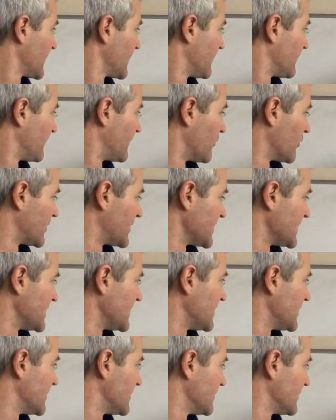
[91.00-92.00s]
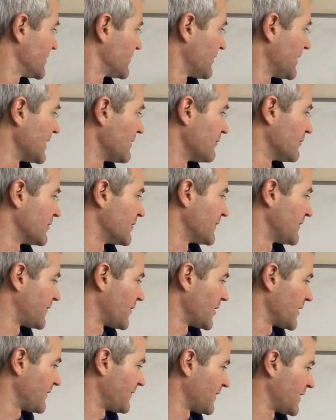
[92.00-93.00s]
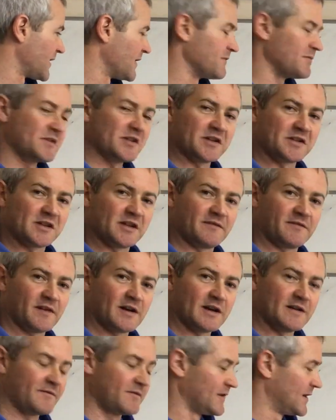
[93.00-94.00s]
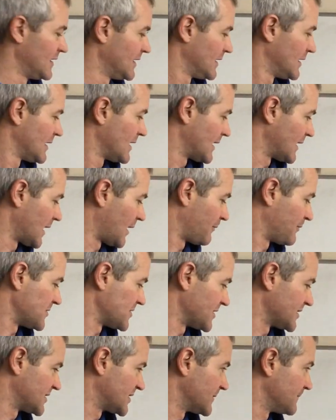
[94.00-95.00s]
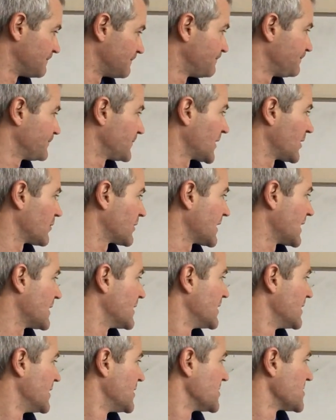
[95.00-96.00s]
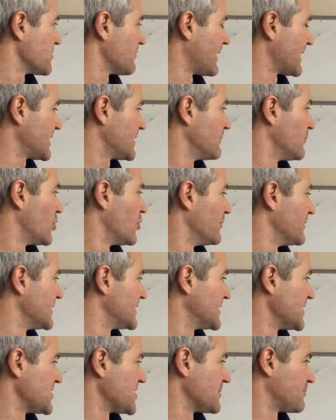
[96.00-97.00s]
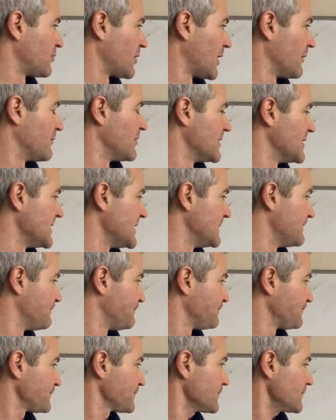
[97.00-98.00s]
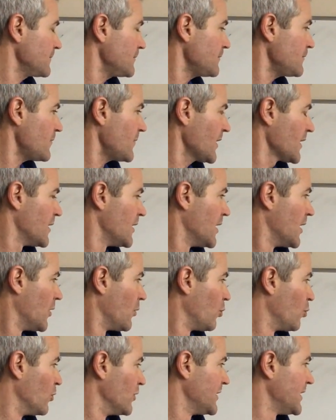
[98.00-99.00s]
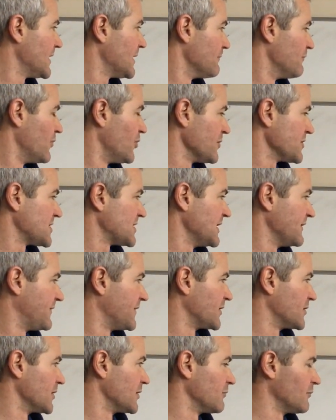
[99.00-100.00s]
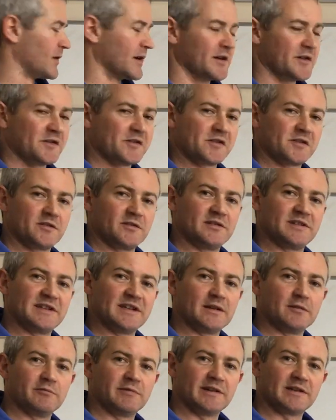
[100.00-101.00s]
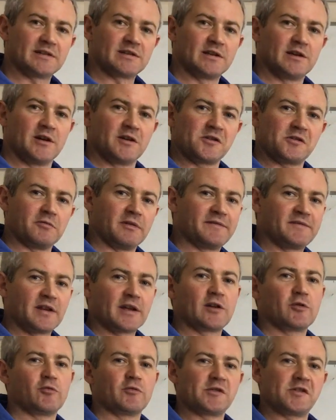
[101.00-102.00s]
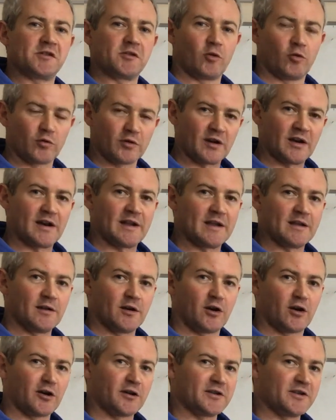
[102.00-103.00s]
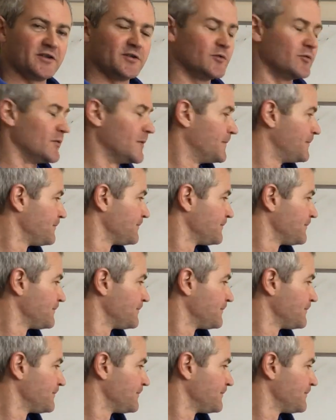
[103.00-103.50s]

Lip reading: 14, 21, 45, 65 and opposition. Okay, so at the moment this is probably one of the most difficult ones to deal with. So if they go zonally on you,